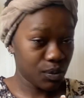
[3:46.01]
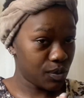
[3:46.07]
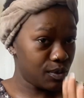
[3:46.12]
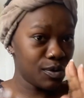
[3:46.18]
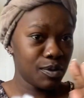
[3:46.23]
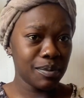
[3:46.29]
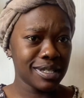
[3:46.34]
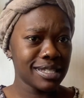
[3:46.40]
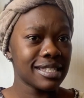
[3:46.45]
We
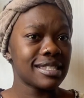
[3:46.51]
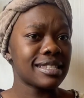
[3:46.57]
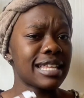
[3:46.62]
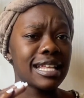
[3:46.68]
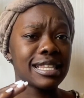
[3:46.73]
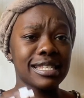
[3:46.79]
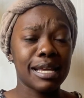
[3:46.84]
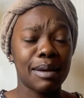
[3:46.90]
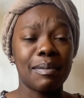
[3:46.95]
must
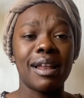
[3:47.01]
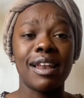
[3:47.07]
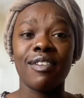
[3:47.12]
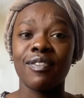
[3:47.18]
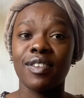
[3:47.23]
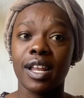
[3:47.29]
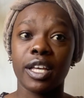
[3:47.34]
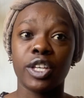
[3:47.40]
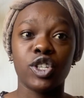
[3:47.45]
start on my
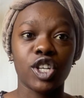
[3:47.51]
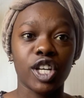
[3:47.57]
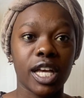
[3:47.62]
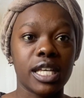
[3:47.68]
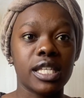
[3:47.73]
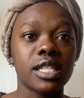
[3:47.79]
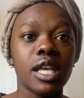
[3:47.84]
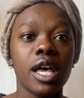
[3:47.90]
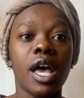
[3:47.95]
level,
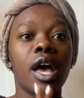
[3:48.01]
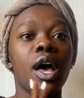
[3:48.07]
guys.